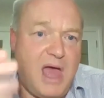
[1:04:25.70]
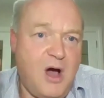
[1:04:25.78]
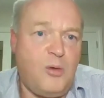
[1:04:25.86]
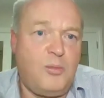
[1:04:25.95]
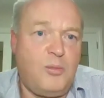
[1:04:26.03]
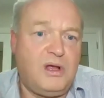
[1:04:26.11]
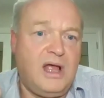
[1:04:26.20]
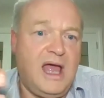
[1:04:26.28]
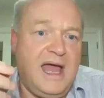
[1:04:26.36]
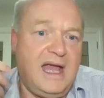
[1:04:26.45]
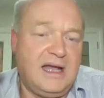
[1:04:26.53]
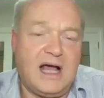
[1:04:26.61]
help,
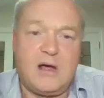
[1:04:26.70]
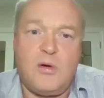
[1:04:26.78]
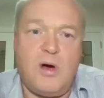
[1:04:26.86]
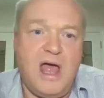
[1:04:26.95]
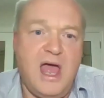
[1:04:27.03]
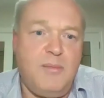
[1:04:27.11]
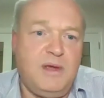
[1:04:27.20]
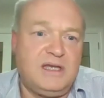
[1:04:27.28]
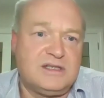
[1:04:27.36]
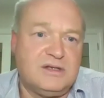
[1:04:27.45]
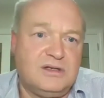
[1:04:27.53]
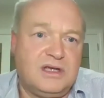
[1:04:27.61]
and are quite
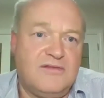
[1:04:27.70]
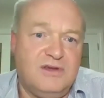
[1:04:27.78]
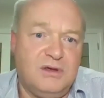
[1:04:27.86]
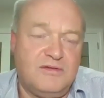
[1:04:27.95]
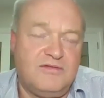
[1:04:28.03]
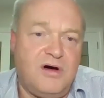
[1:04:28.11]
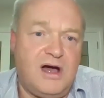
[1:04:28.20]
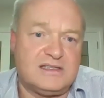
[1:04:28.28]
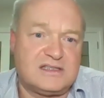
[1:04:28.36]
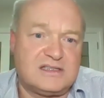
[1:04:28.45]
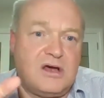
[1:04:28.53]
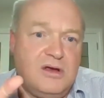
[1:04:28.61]
happy to give you
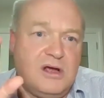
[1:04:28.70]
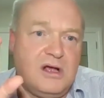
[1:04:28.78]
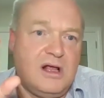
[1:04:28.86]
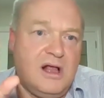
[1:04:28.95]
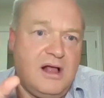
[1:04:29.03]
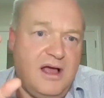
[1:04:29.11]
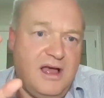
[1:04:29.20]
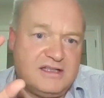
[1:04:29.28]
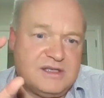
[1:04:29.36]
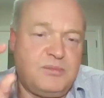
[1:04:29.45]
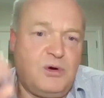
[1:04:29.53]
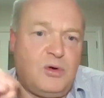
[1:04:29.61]
advice. So
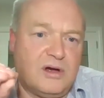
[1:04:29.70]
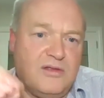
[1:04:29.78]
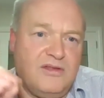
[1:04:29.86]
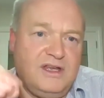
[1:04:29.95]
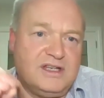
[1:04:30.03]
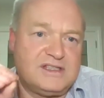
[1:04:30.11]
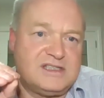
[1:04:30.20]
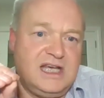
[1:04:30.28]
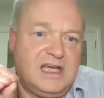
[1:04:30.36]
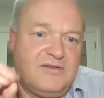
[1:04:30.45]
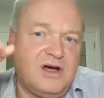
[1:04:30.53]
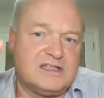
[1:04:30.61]
it's important that you
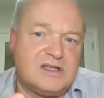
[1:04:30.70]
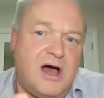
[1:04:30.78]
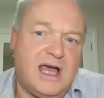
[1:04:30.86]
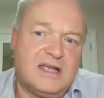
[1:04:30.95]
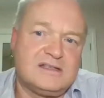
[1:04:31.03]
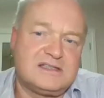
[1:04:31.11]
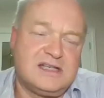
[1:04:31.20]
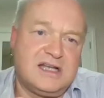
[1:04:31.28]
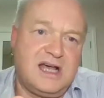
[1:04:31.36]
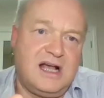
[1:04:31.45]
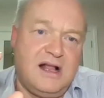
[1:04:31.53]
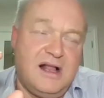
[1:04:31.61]
seek advice. I
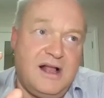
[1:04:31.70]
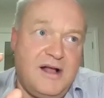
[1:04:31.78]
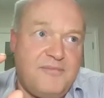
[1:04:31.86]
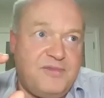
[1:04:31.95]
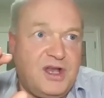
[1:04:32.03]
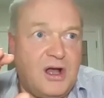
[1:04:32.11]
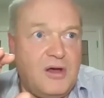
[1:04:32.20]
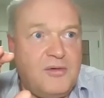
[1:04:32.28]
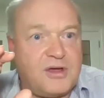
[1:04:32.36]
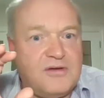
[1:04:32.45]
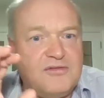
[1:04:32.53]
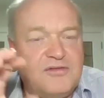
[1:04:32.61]
consider,
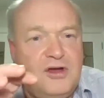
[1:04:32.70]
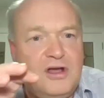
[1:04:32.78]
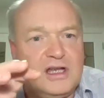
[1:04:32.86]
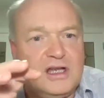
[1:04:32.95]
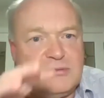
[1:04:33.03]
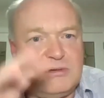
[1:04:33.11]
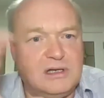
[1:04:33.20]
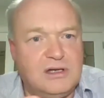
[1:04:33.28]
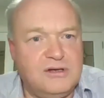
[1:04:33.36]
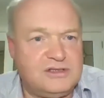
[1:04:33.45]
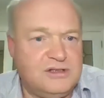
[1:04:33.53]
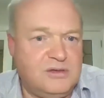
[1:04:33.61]
converting to a
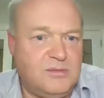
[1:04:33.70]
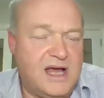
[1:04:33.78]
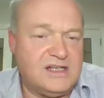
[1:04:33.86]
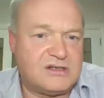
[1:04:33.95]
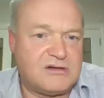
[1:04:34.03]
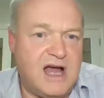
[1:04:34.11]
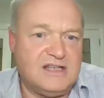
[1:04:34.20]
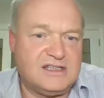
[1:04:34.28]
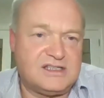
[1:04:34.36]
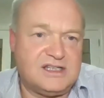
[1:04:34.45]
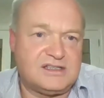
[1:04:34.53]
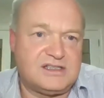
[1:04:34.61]
lucerne-based
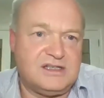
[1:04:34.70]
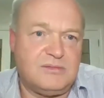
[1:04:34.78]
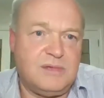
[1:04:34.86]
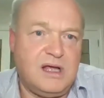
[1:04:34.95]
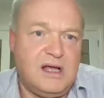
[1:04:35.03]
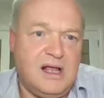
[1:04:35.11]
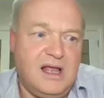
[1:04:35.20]
grazing system